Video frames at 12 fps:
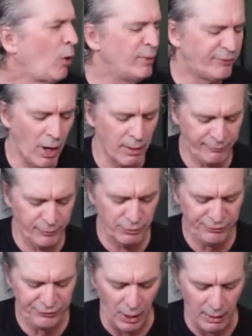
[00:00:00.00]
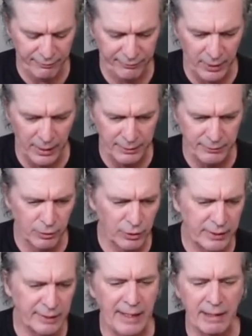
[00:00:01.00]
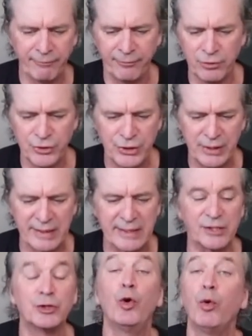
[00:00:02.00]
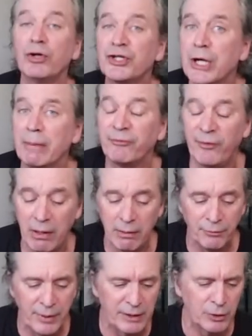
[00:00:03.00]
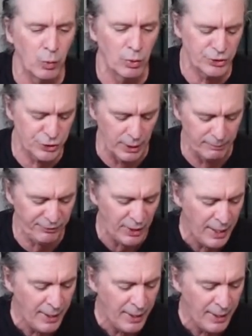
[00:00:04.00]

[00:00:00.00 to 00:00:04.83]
we've got first off, you're looking at that first sheet that says chord shapes, Fire and Rain chord shapes.